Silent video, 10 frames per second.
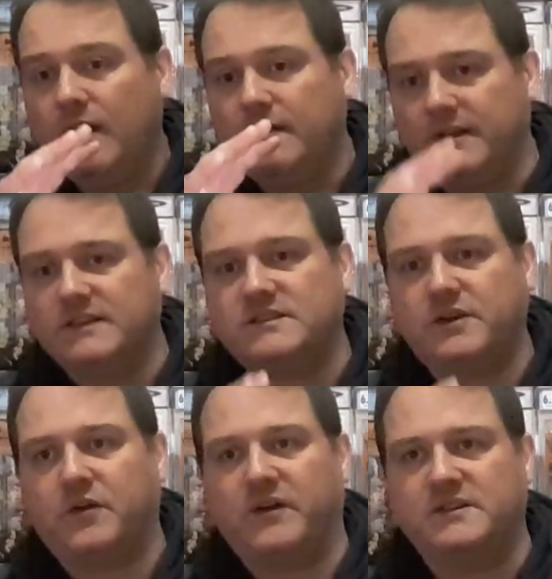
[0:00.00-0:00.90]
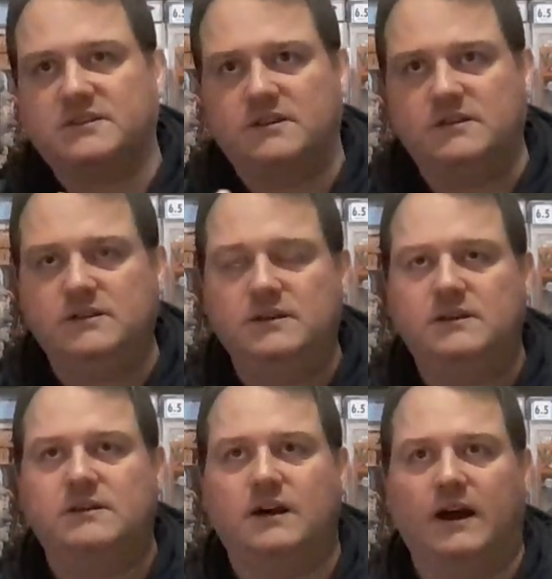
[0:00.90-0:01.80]
This series
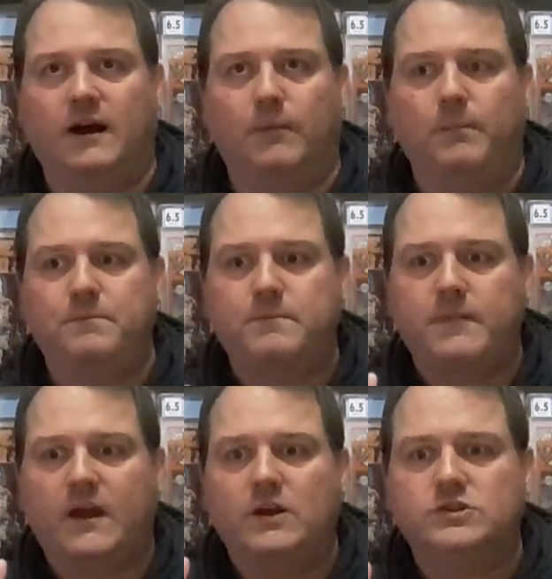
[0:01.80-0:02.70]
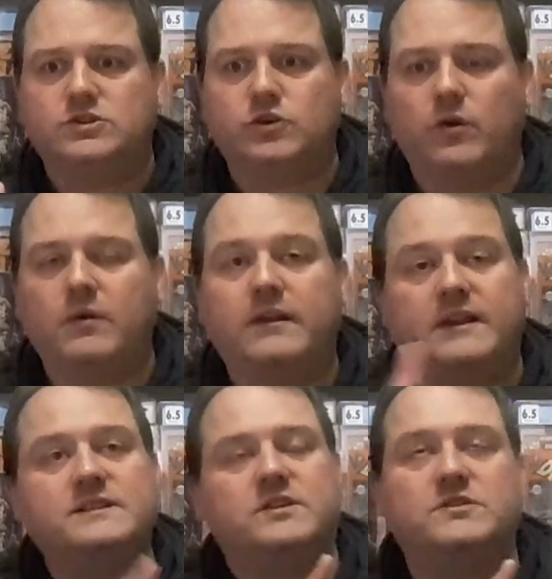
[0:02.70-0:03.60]

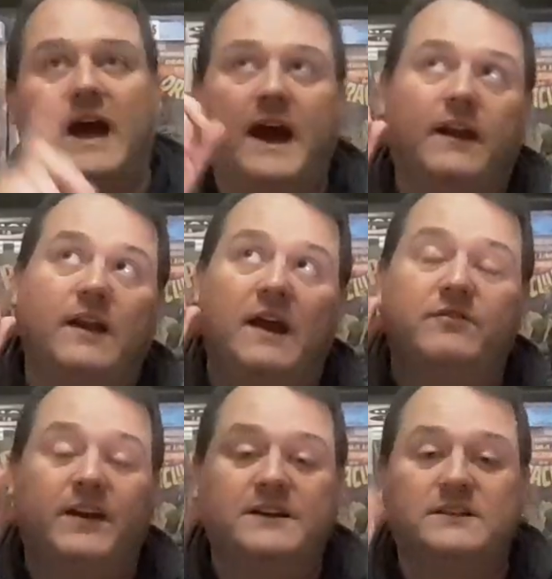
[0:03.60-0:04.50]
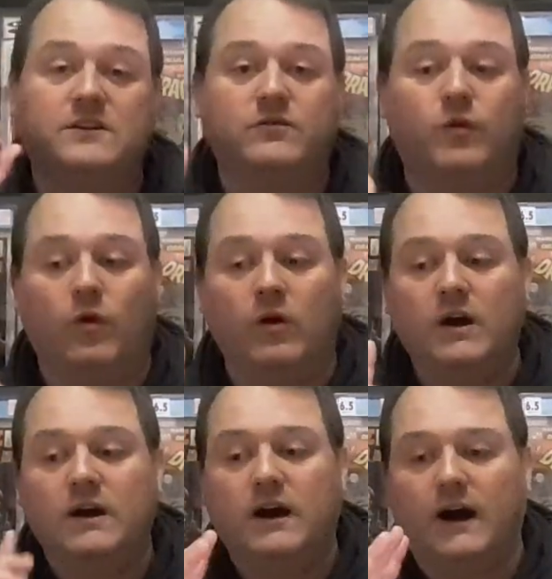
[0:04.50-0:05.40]
this series and Fantastic Four,
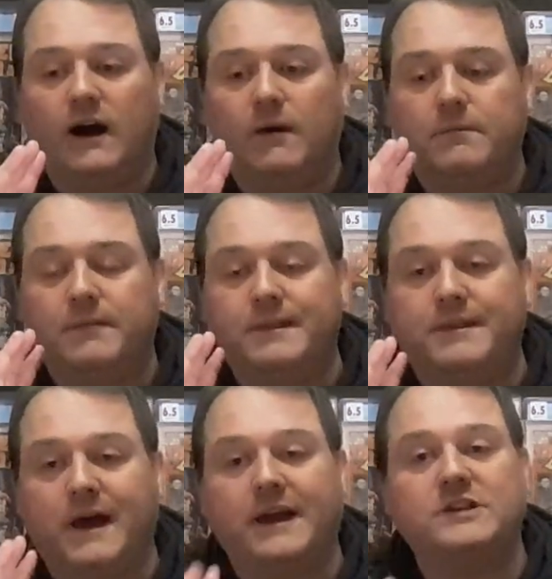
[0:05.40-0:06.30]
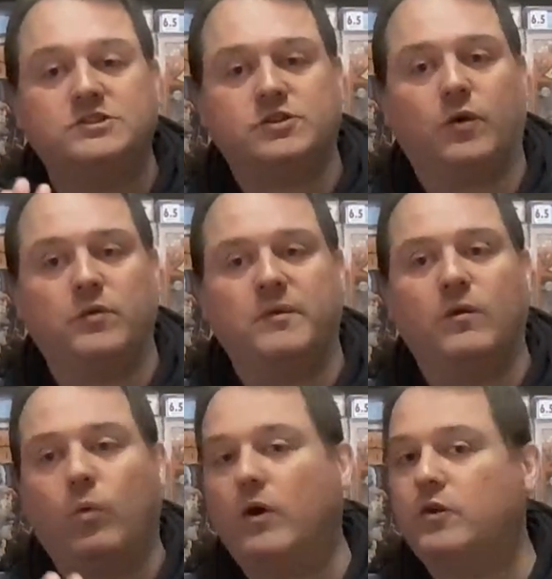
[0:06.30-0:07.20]
they showed me
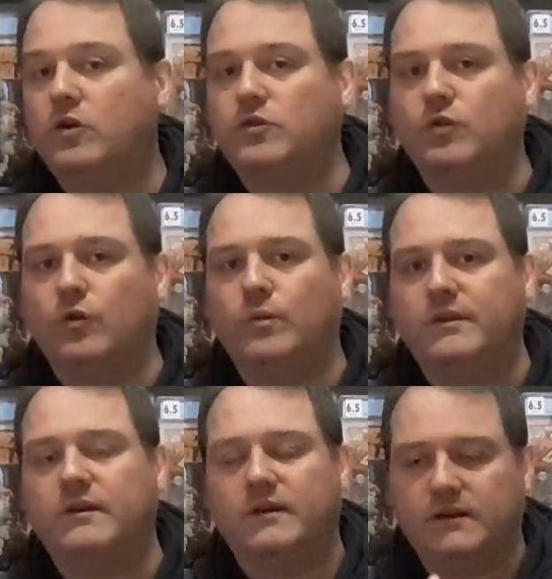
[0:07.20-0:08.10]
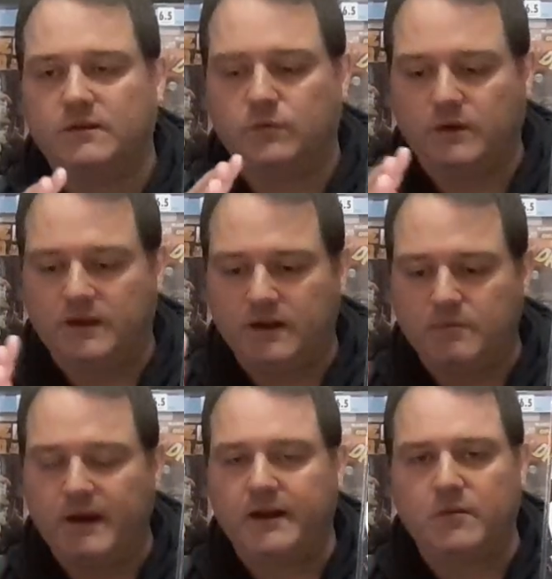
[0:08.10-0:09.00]
what you could do with the
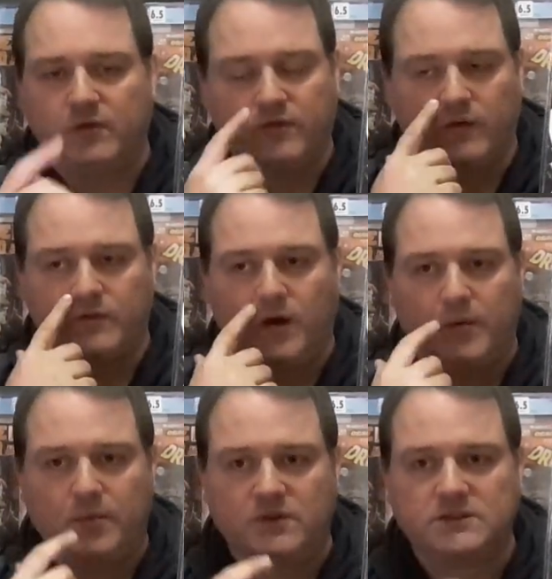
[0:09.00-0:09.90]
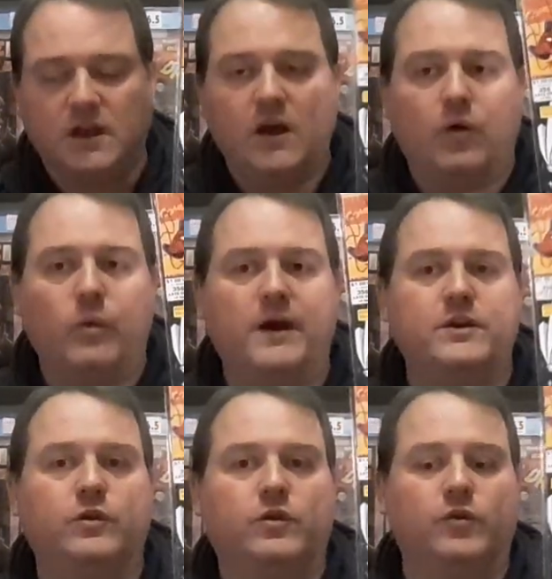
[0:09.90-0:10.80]
medium of comic books, where
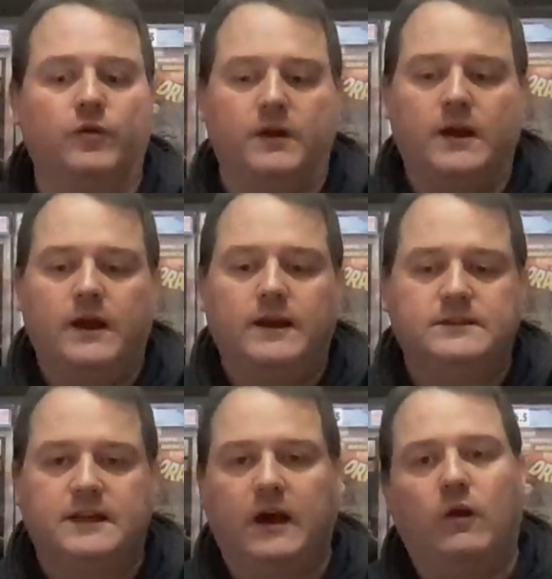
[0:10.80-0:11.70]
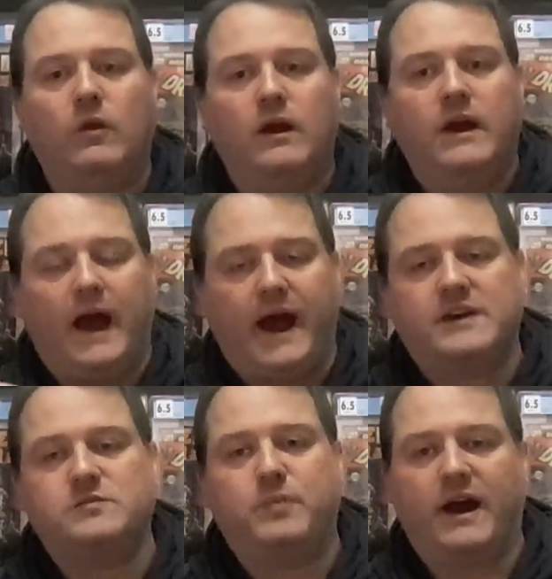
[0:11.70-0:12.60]
you could tell
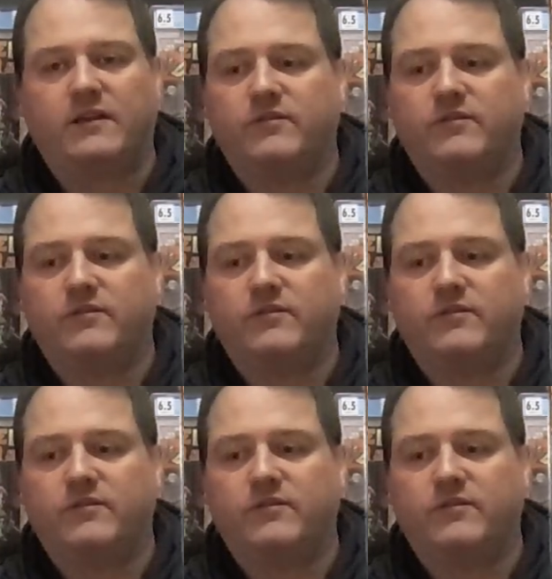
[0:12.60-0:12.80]
action-packed,